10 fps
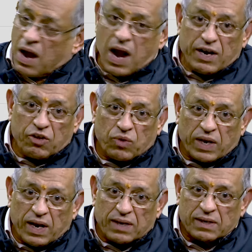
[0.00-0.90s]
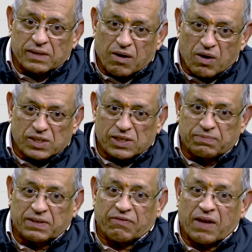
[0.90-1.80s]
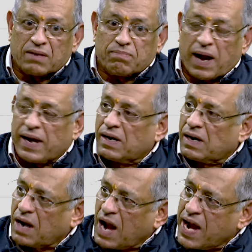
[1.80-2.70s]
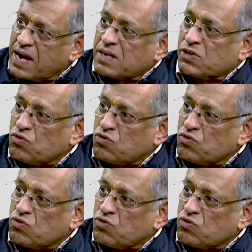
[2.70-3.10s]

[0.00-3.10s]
And you created the concept of unbridled rights,